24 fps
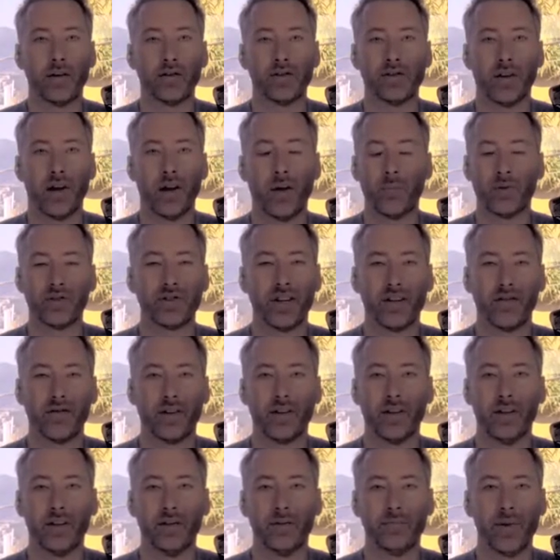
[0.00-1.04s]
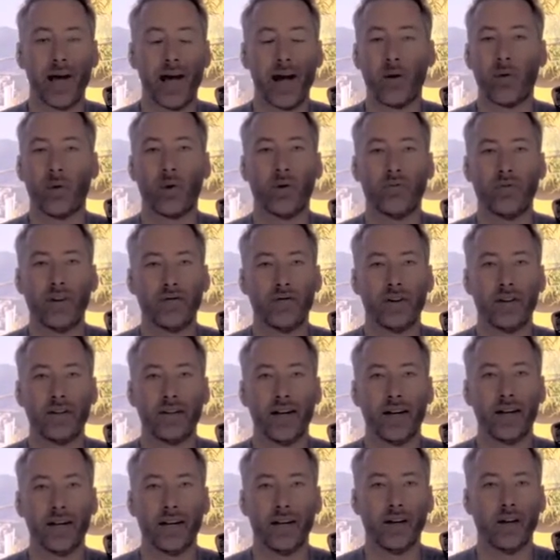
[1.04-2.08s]
it's almost every hour of every
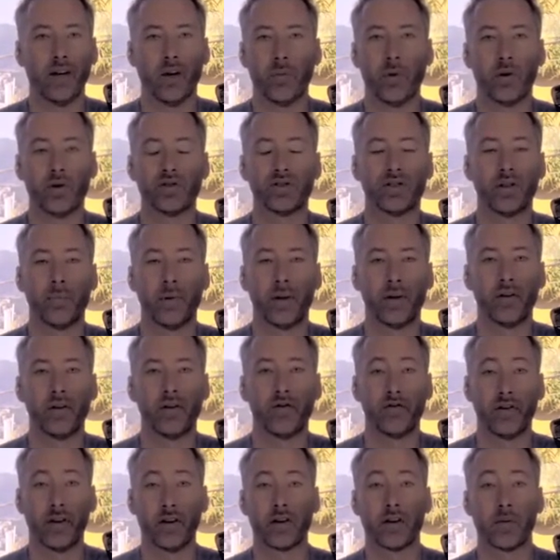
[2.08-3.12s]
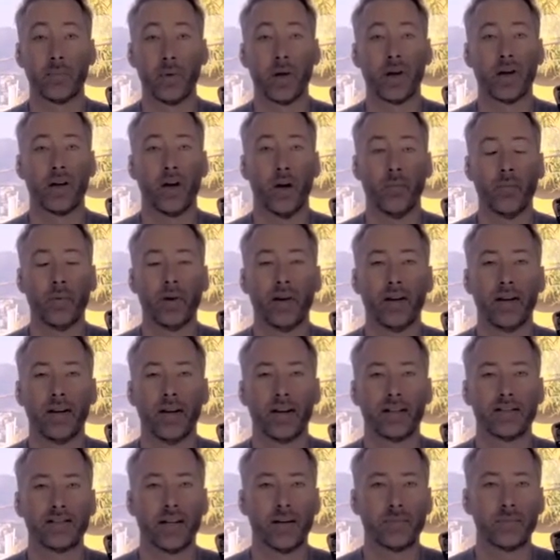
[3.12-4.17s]
day you hear about some other fairly big company that
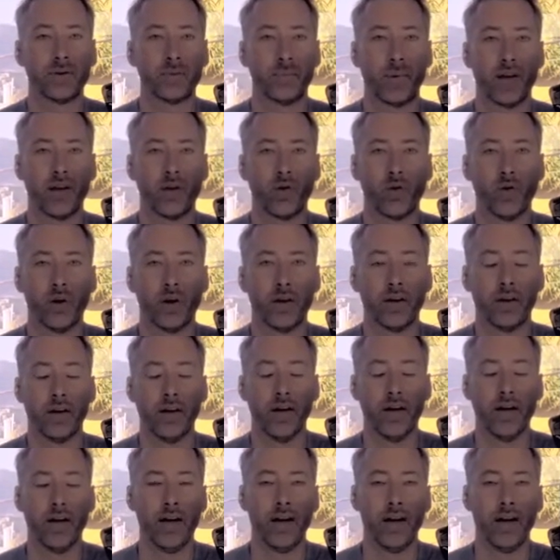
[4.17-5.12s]
accepts Bitcoin.